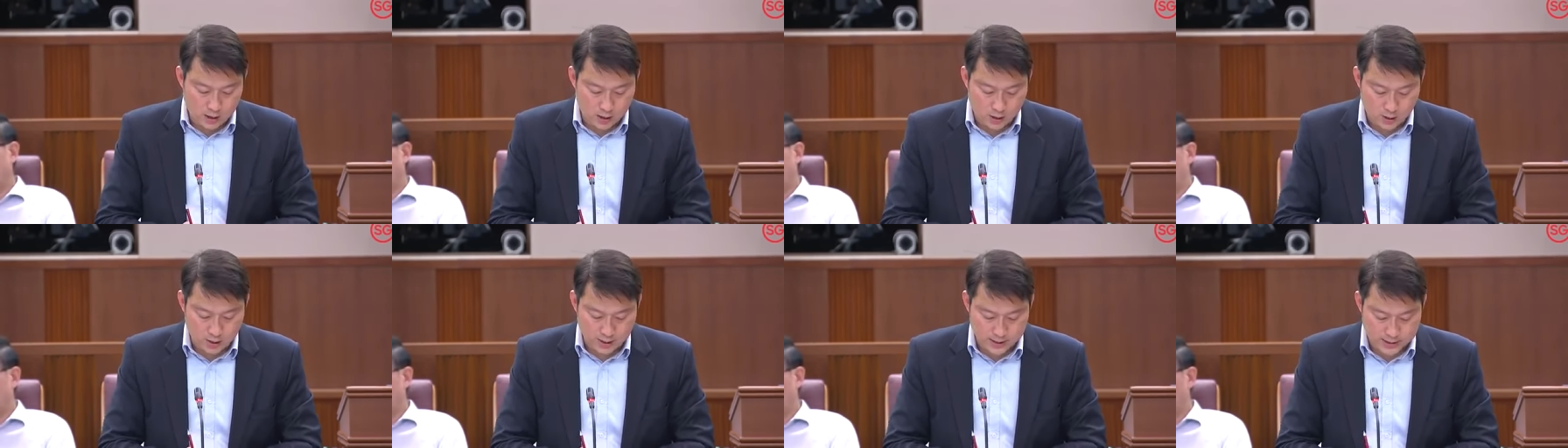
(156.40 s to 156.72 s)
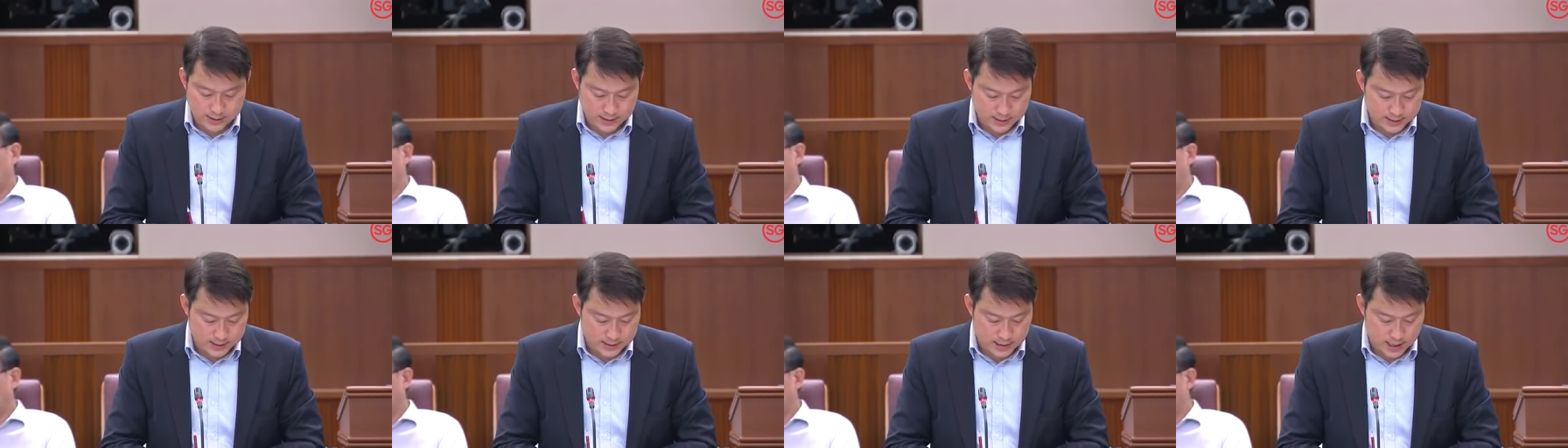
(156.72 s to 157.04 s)
to
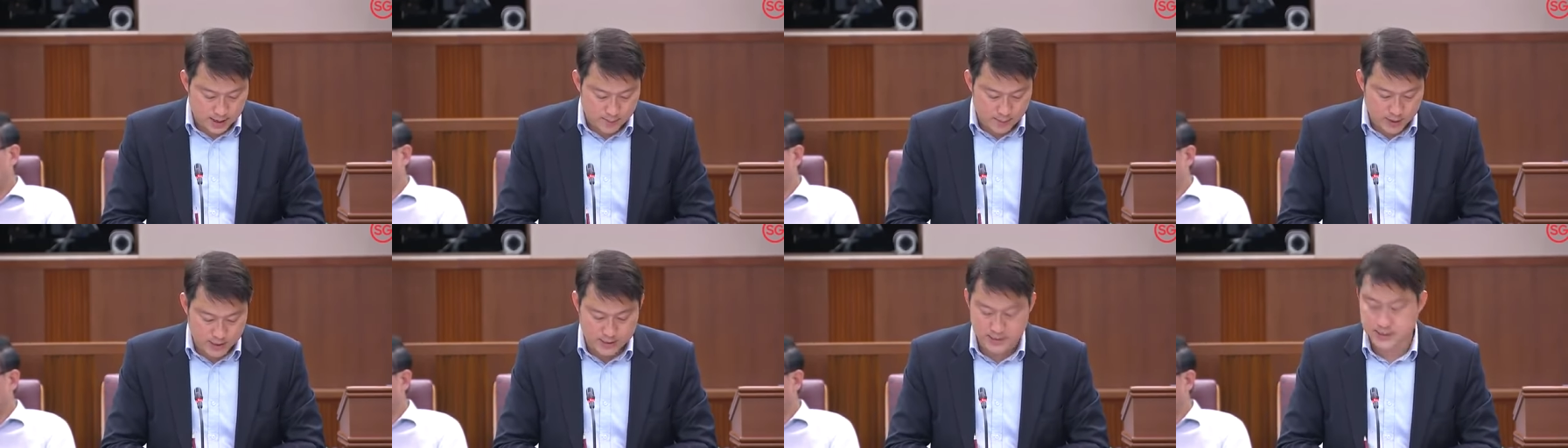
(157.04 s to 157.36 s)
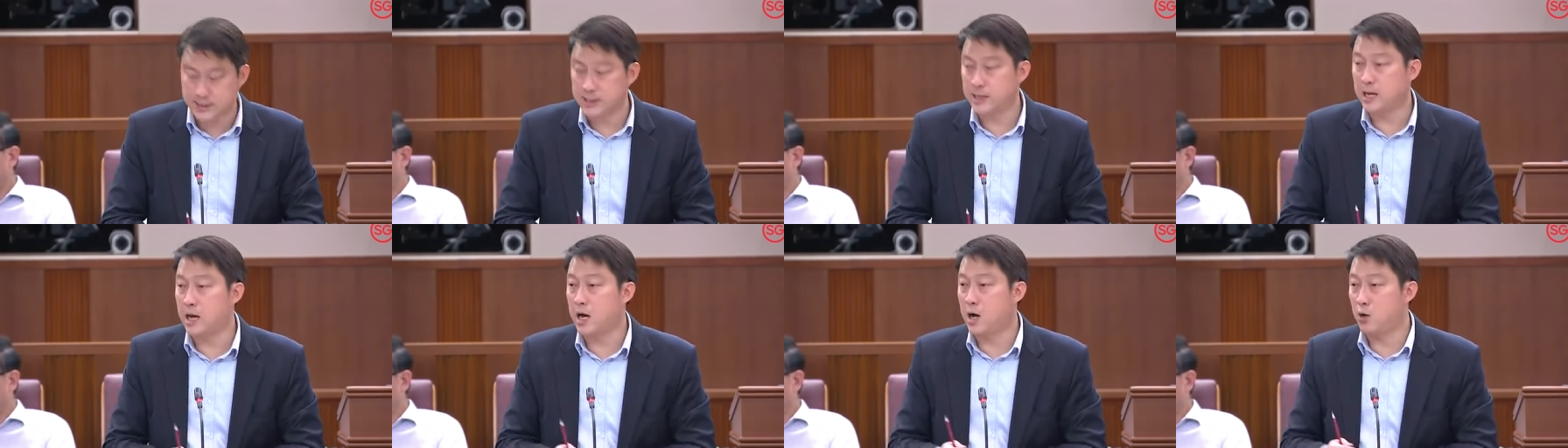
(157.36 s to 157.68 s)
assist them and
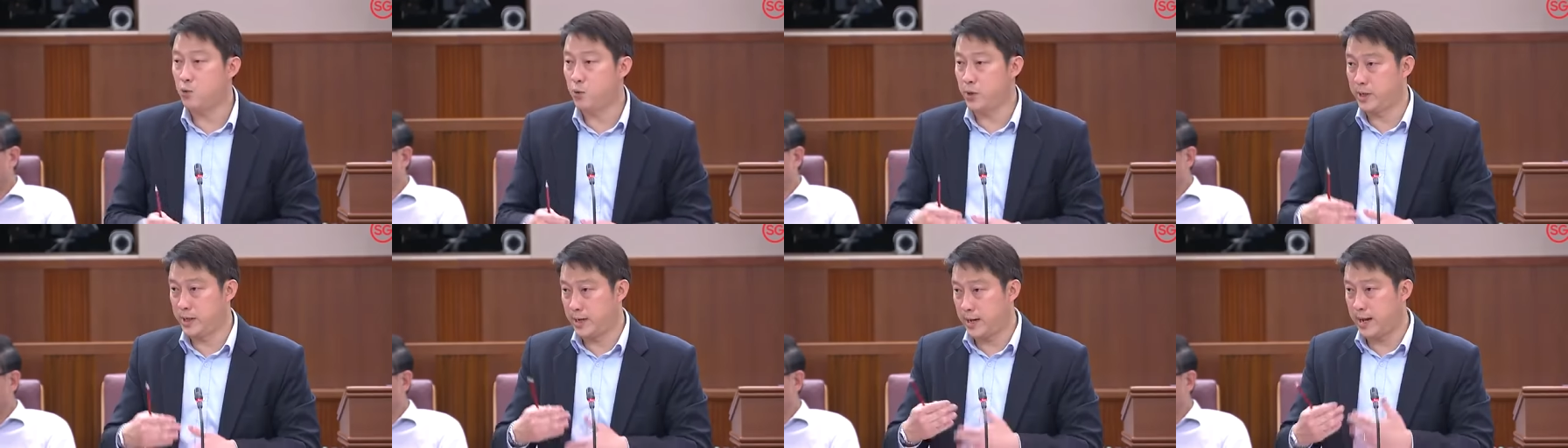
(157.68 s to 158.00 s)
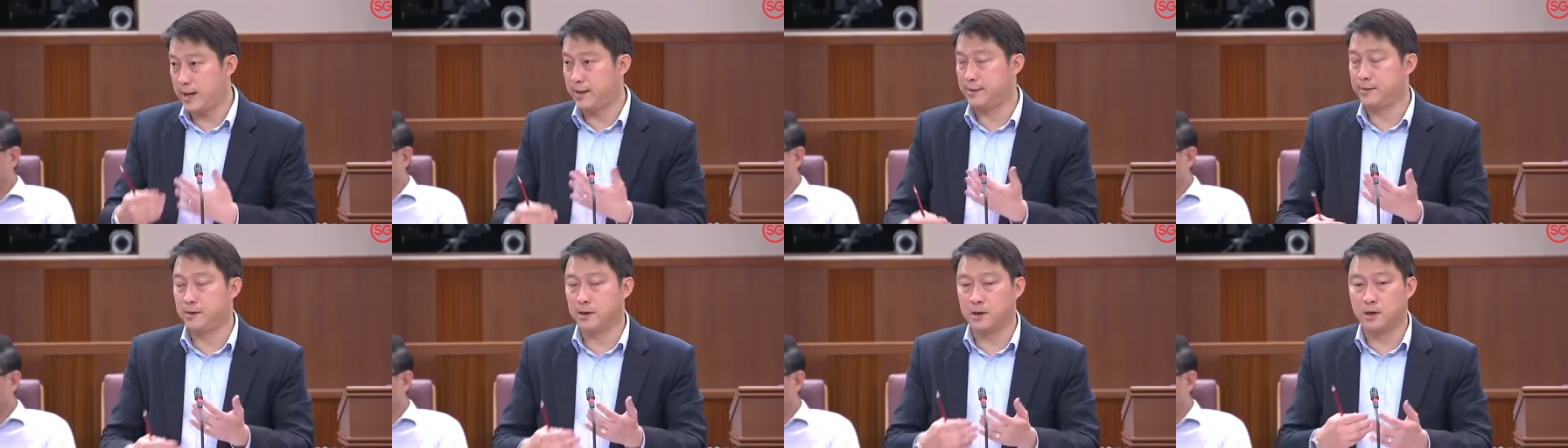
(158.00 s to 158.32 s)
see how we
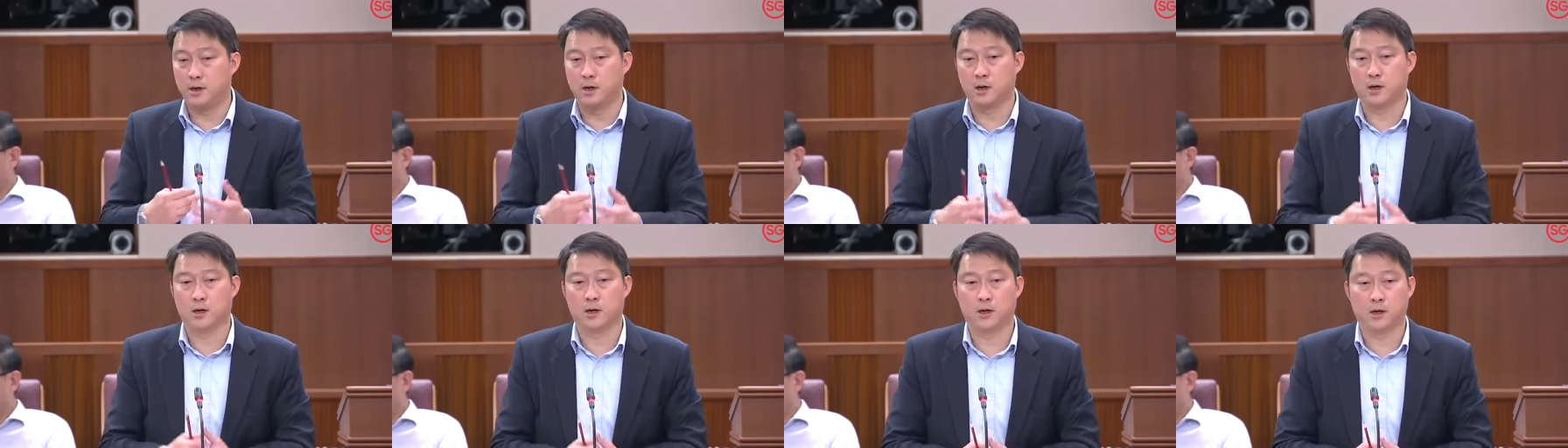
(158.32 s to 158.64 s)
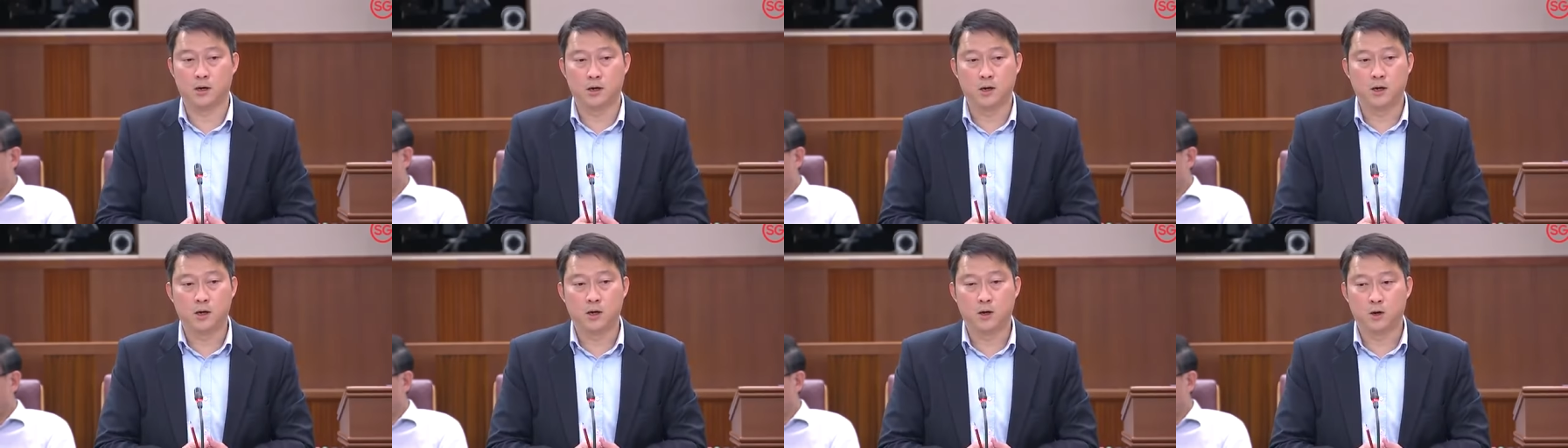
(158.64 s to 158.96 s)
can uh,